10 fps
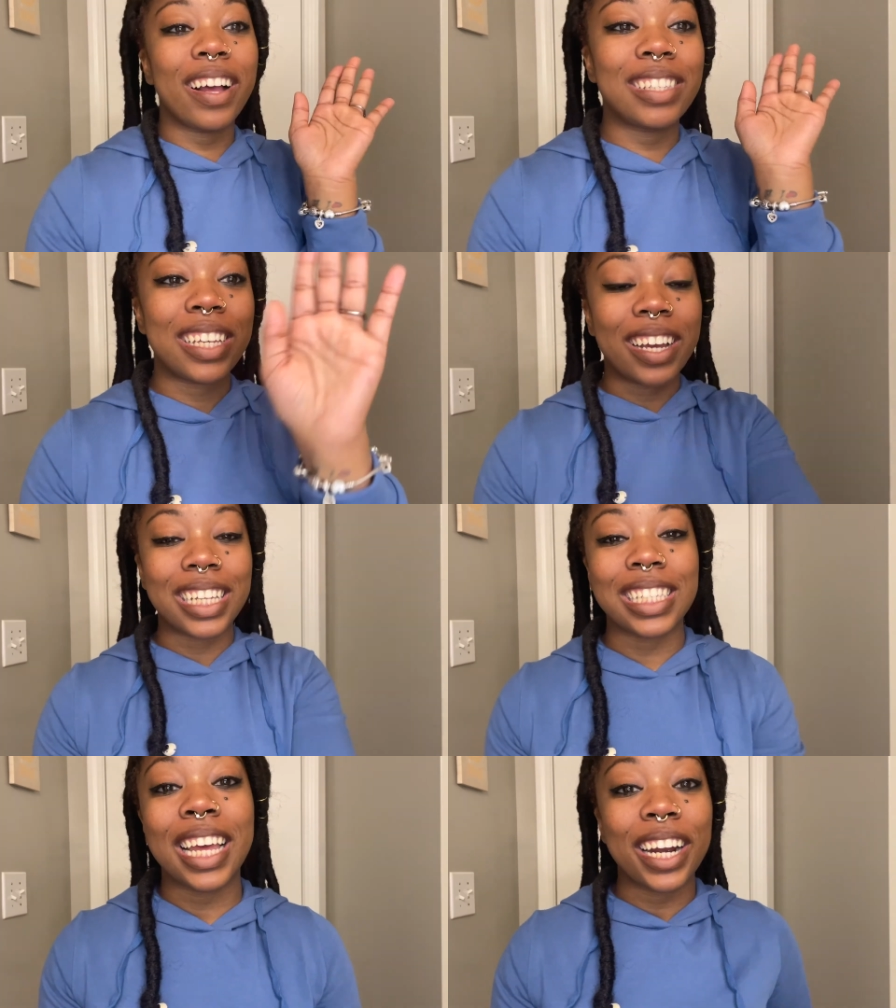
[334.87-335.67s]
see you
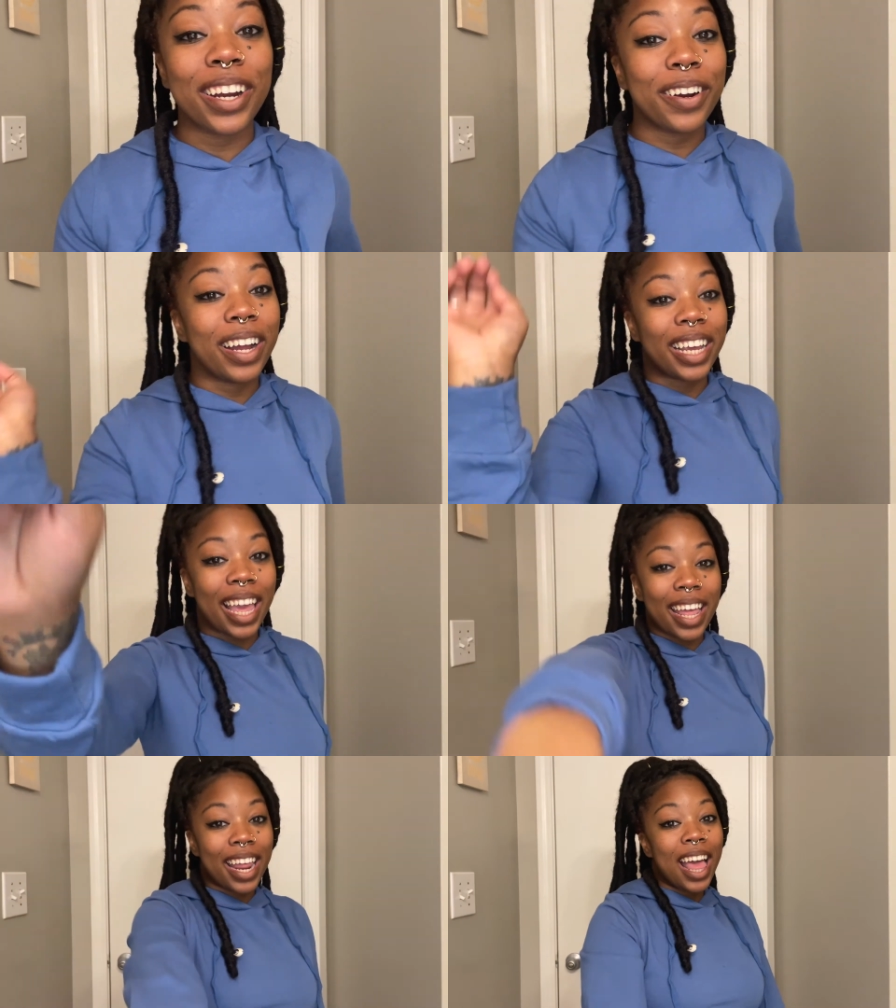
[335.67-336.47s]
guys later.
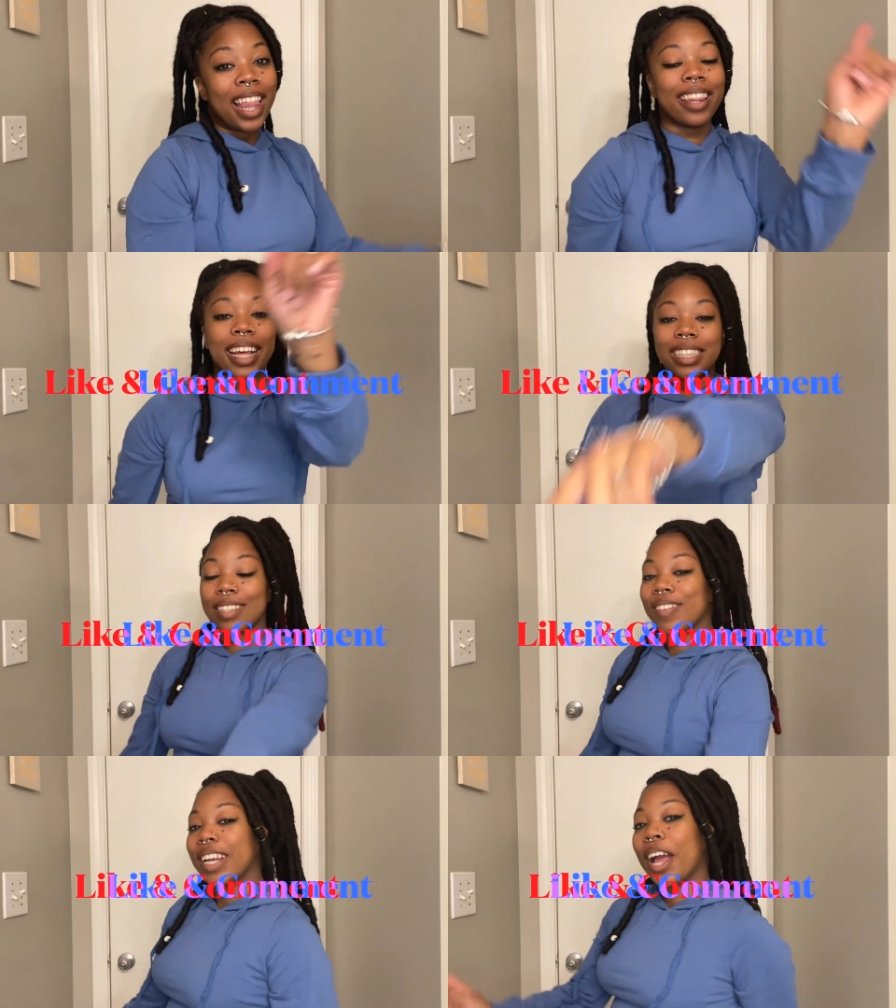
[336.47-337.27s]
Again, like
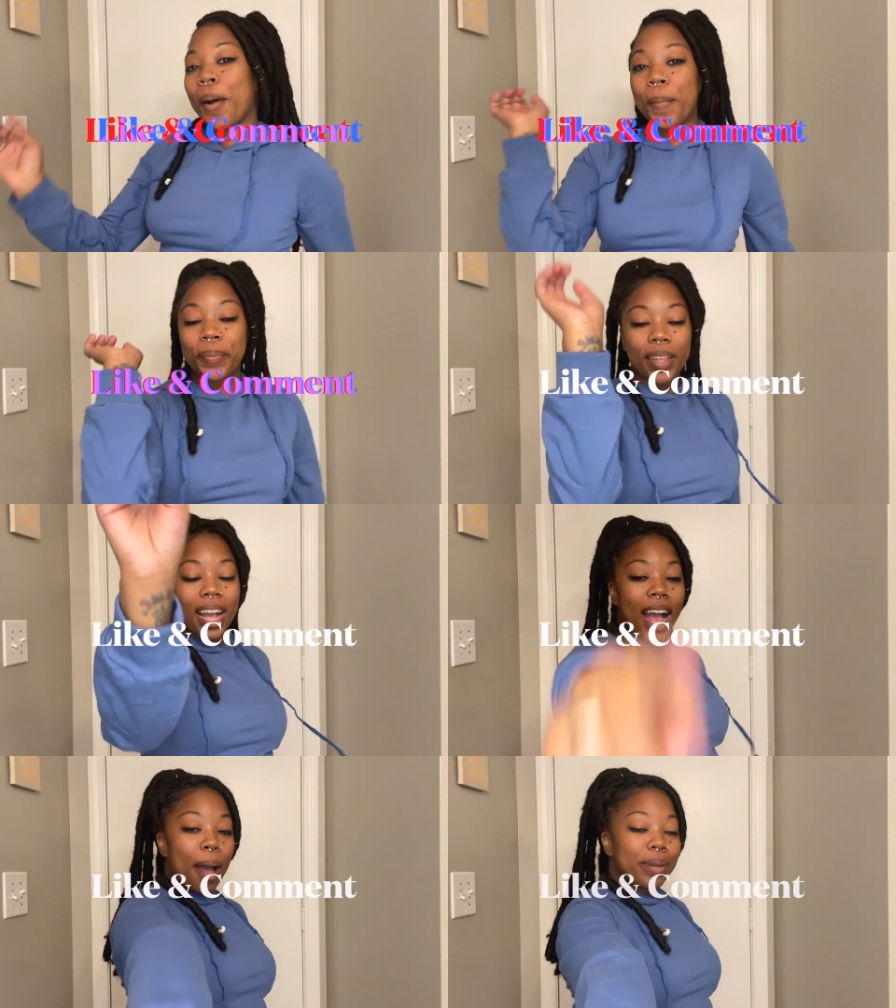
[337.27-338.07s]
this video,
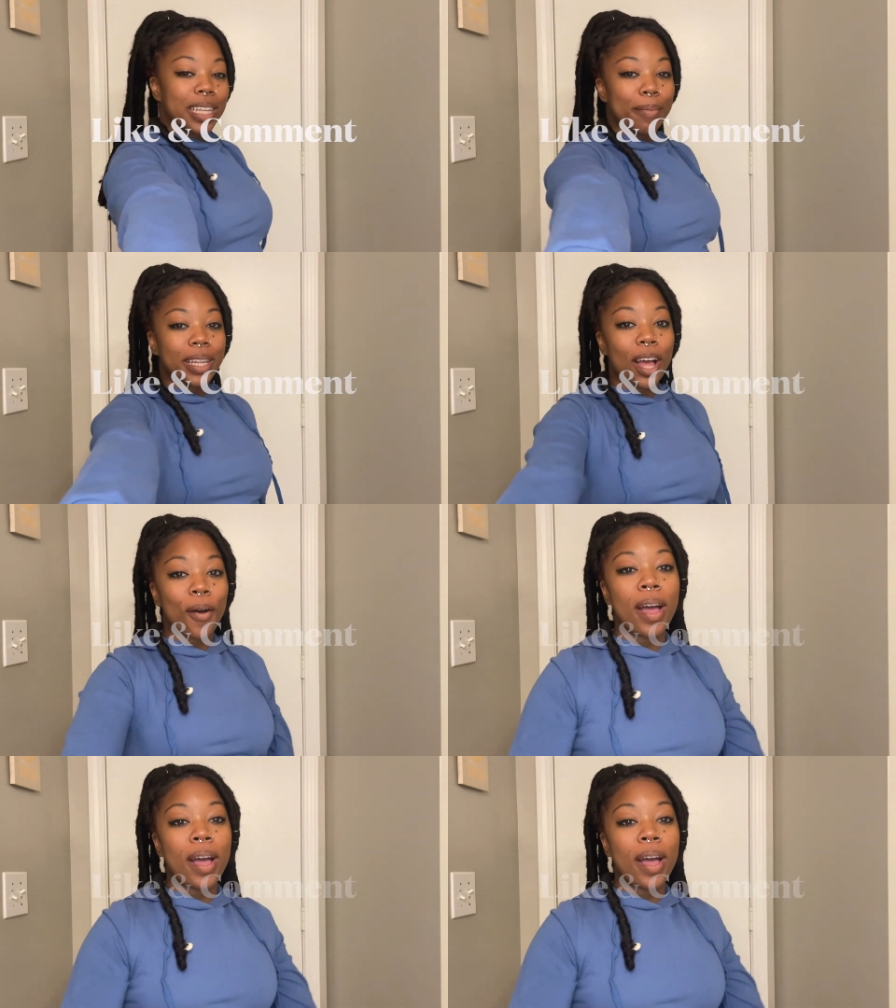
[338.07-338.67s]
comment down below.